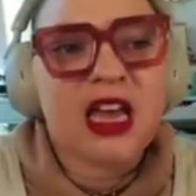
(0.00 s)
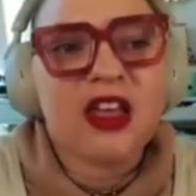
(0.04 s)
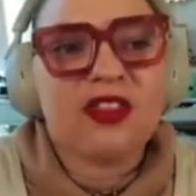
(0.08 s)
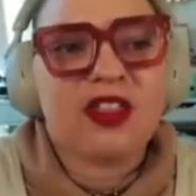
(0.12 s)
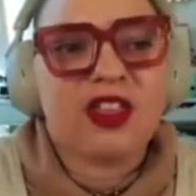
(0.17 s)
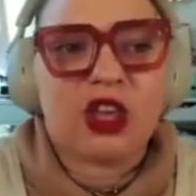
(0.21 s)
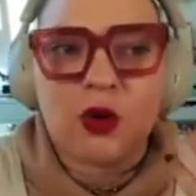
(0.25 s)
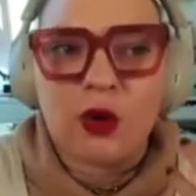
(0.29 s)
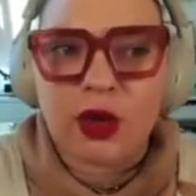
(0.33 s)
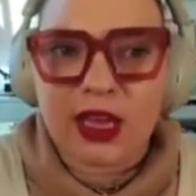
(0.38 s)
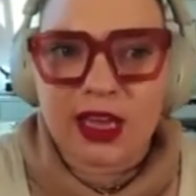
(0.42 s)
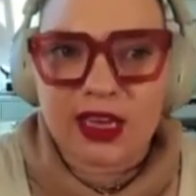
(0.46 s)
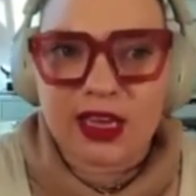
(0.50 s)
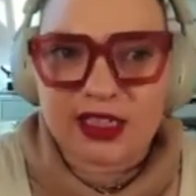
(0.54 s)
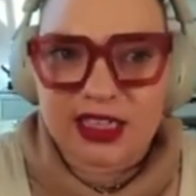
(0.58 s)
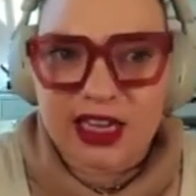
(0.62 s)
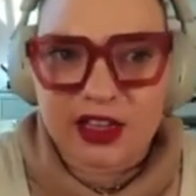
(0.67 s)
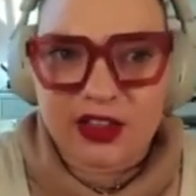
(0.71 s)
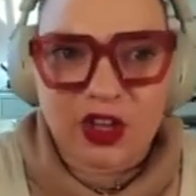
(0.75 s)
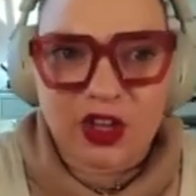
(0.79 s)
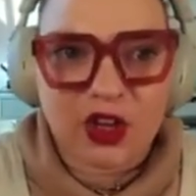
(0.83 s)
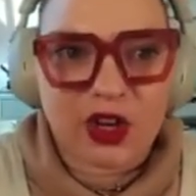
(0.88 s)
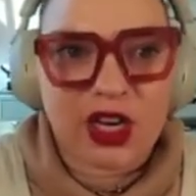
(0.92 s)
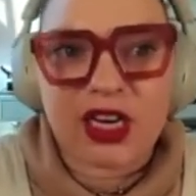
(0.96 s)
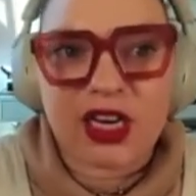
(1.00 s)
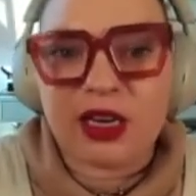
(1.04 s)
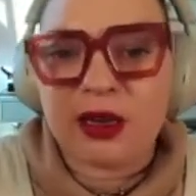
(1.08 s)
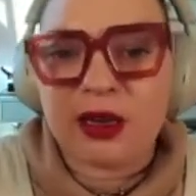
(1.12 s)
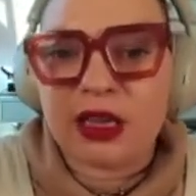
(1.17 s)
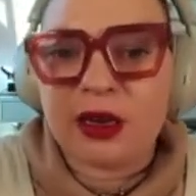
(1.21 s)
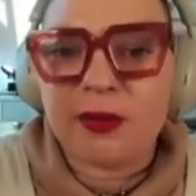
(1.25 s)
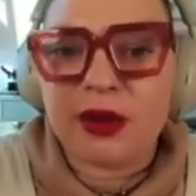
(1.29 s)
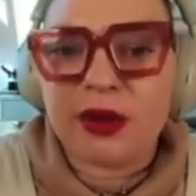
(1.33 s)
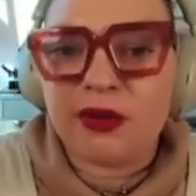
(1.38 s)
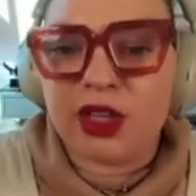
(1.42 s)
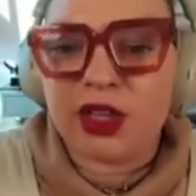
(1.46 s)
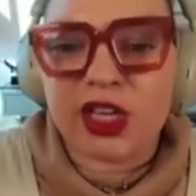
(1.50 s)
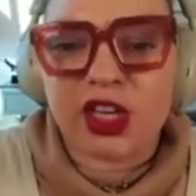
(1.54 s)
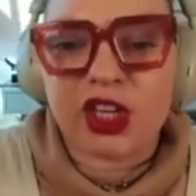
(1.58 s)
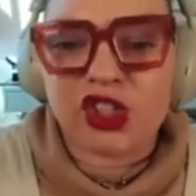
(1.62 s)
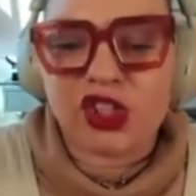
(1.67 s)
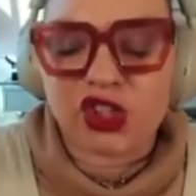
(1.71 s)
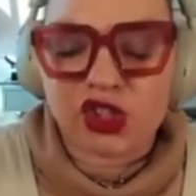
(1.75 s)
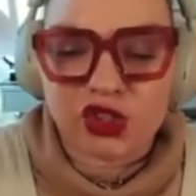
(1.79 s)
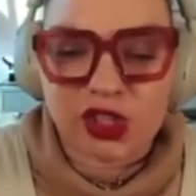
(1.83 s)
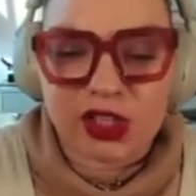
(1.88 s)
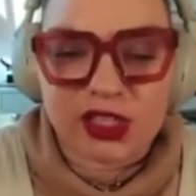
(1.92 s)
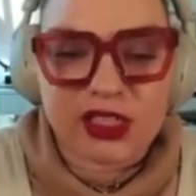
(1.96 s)
that you can download and can be really
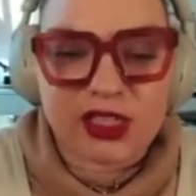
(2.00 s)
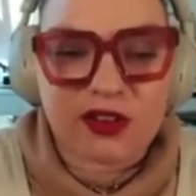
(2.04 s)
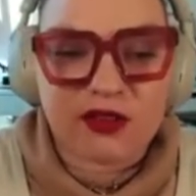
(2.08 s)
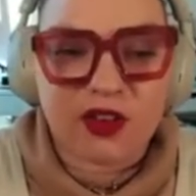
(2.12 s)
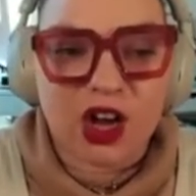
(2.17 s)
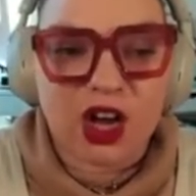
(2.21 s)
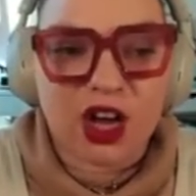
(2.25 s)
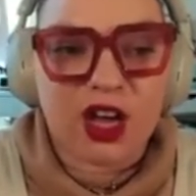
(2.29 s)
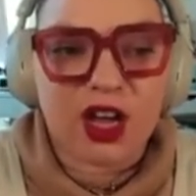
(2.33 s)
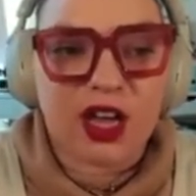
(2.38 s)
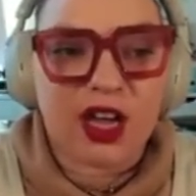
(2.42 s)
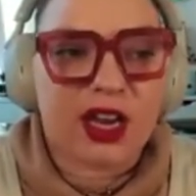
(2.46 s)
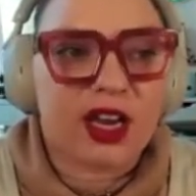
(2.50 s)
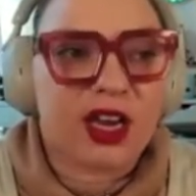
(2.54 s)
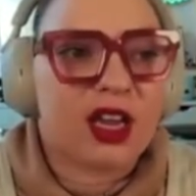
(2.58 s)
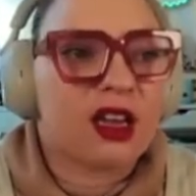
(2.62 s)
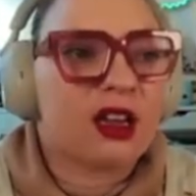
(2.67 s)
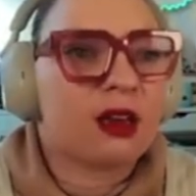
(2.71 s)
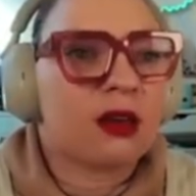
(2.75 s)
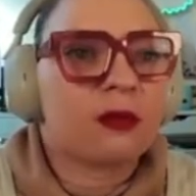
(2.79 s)
constrictive on